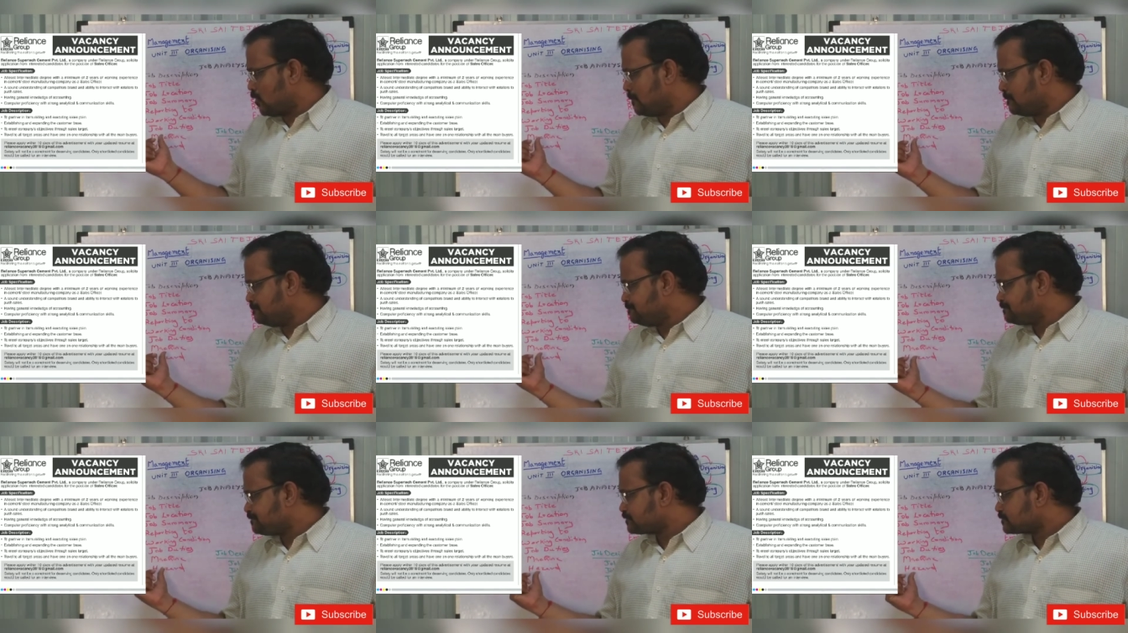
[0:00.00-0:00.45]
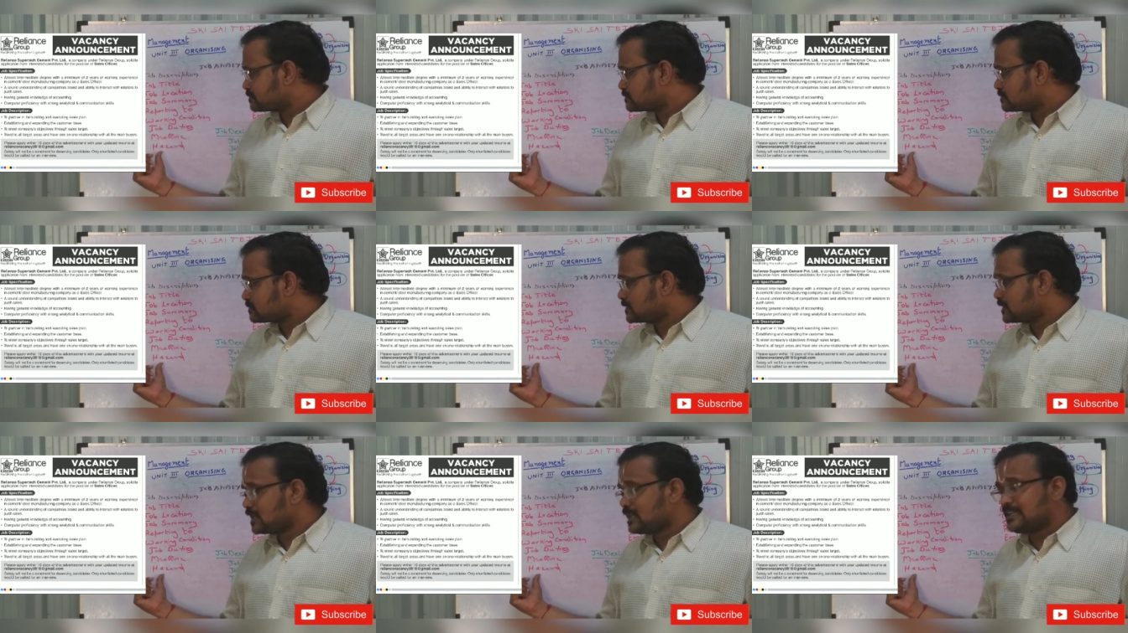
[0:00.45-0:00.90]
So
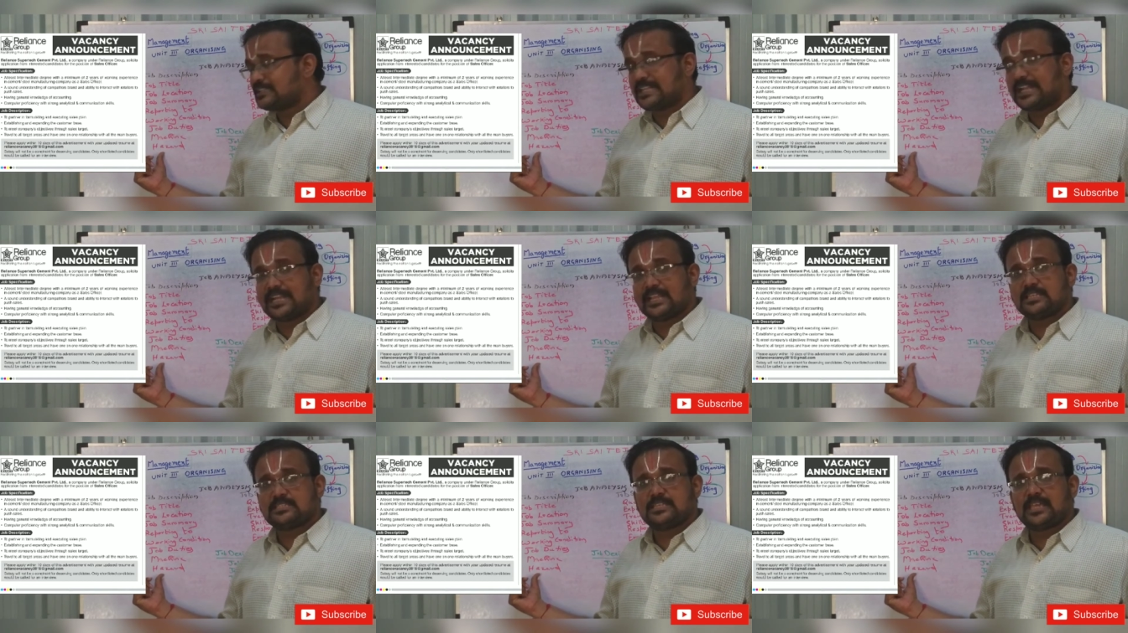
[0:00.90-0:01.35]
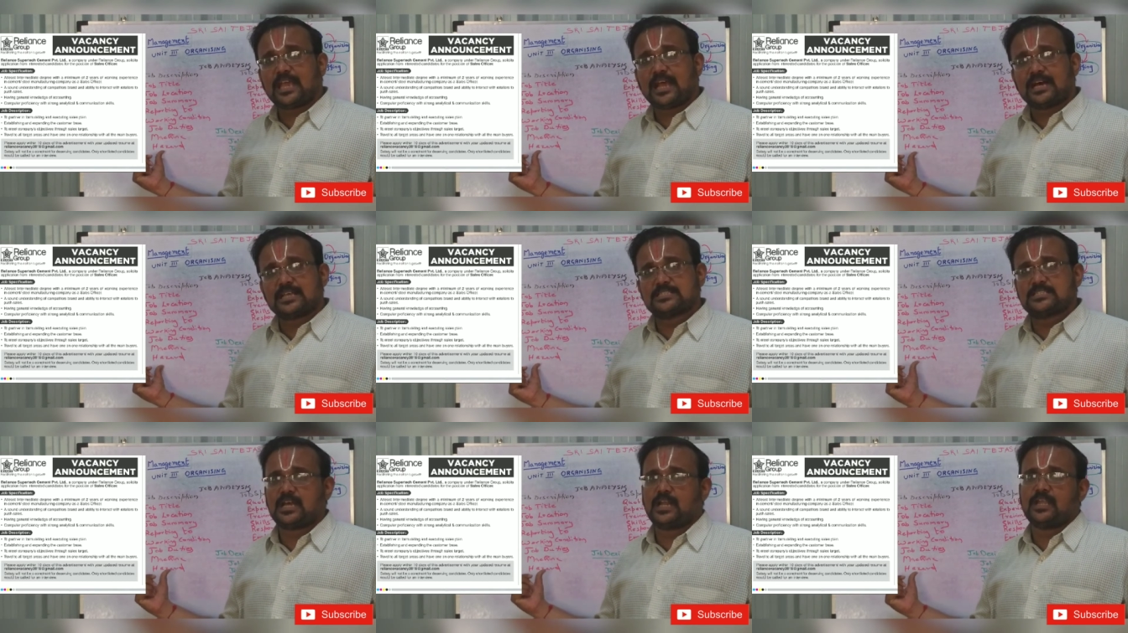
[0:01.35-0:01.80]
that
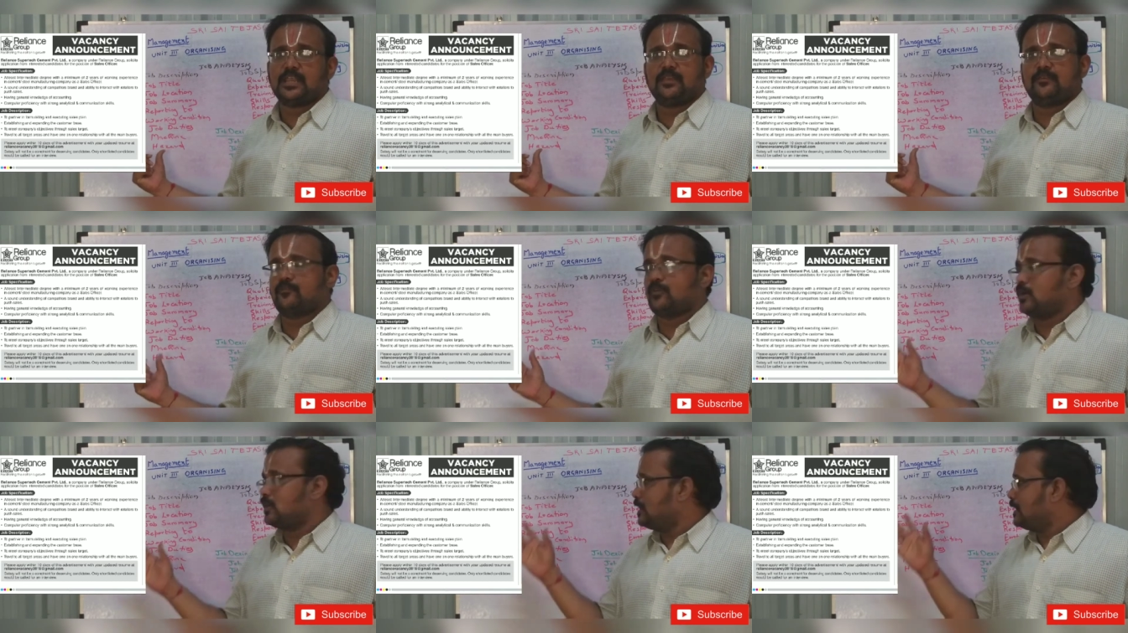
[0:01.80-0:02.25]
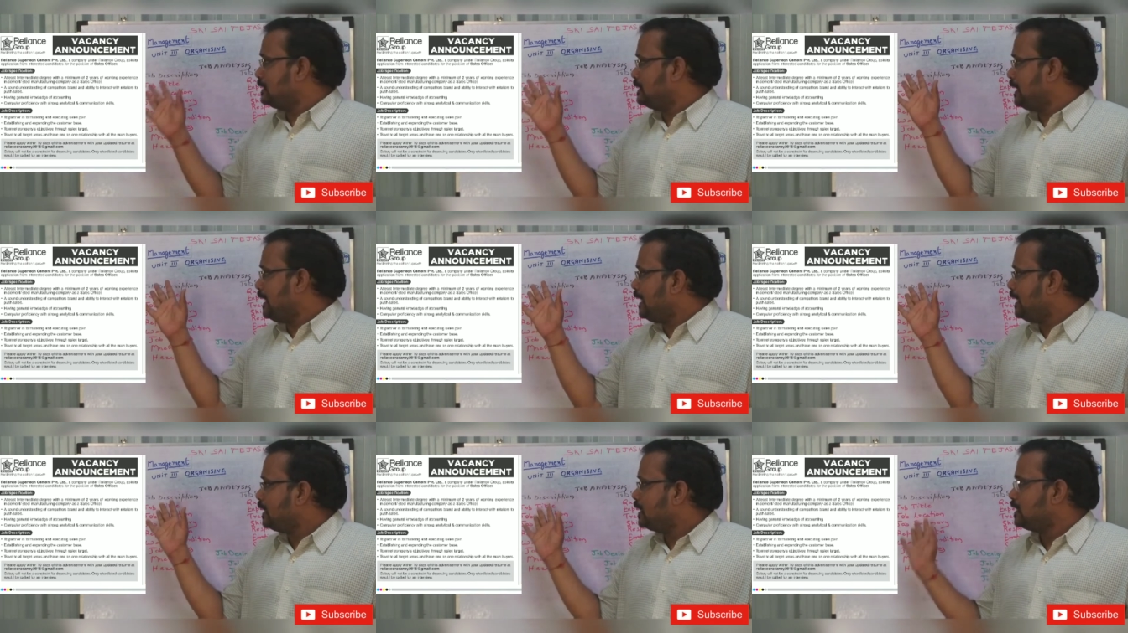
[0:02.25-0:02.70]
is the hazard
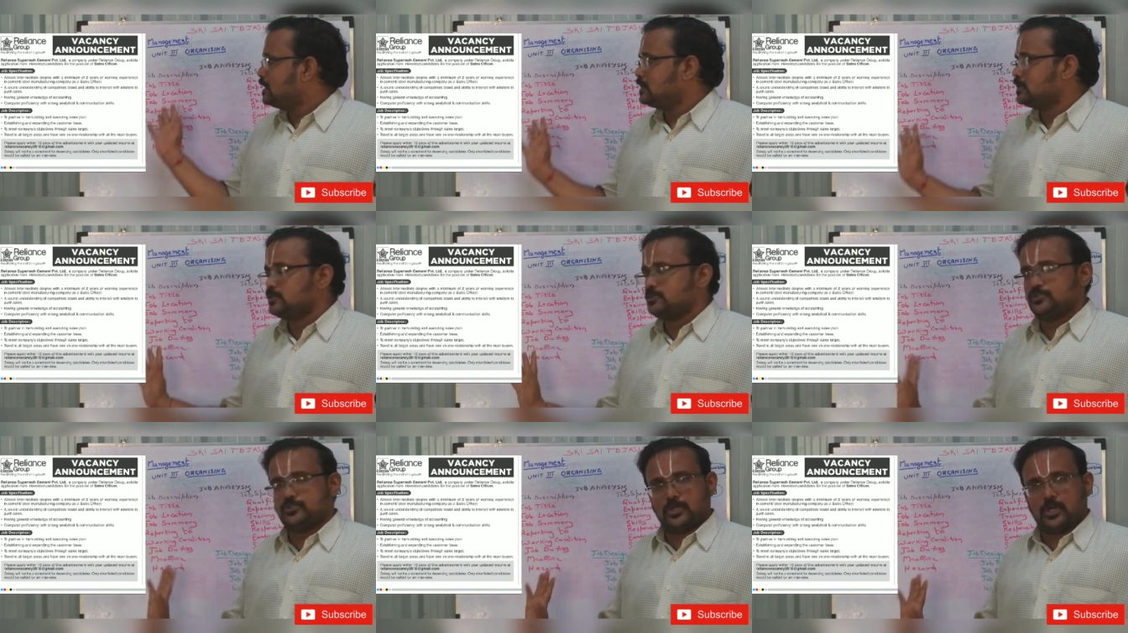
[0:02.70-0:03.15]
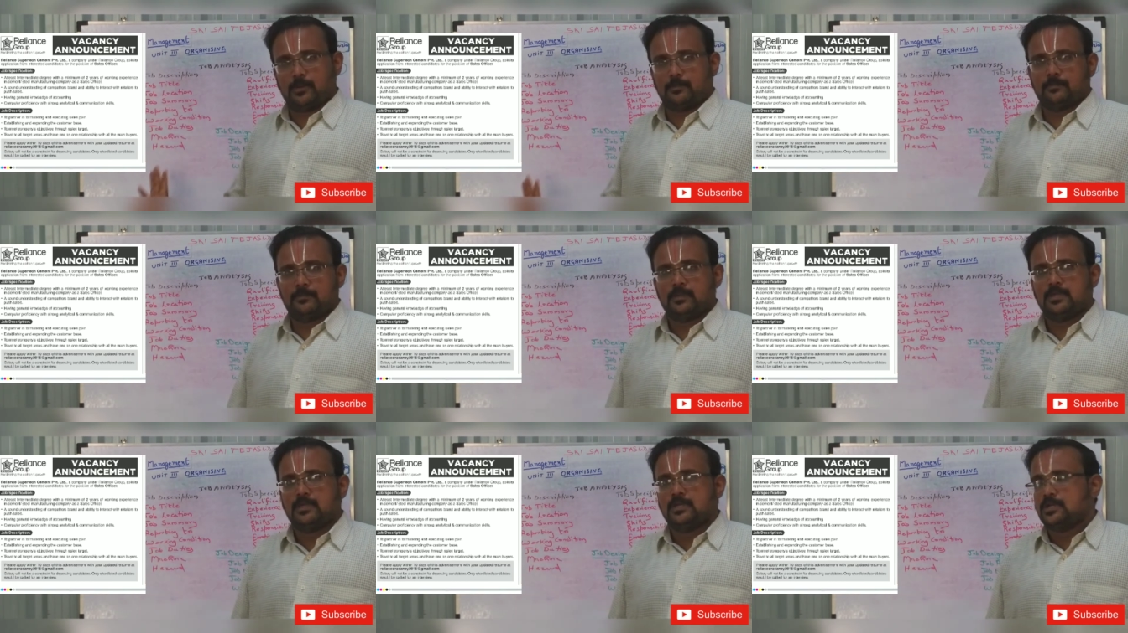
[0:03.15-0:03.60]
involved in the
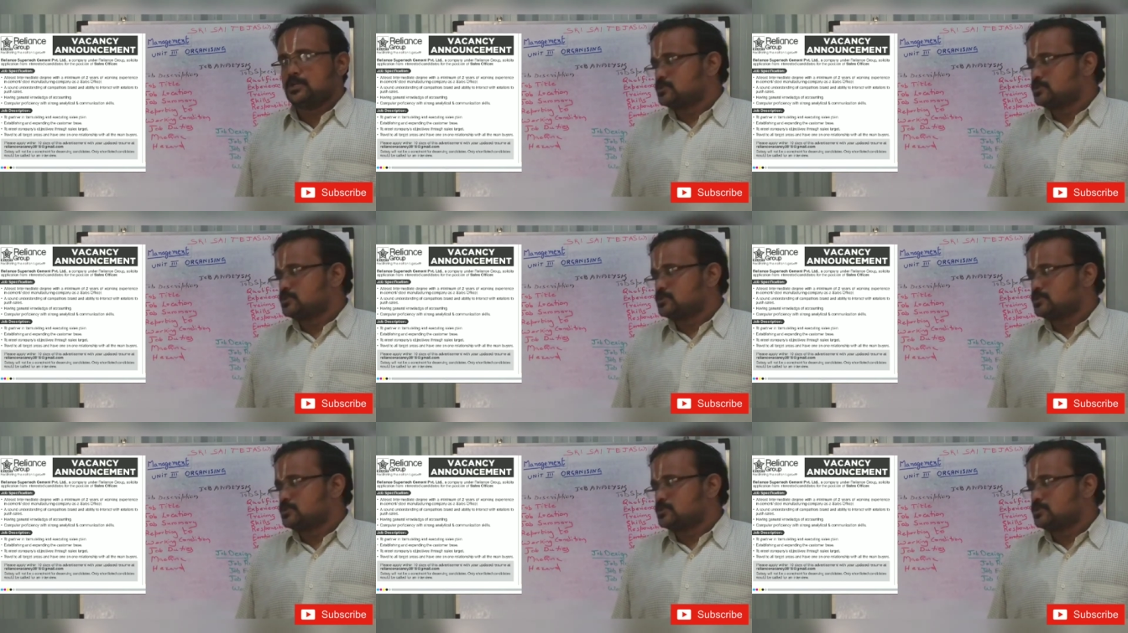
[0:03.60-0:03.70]
job.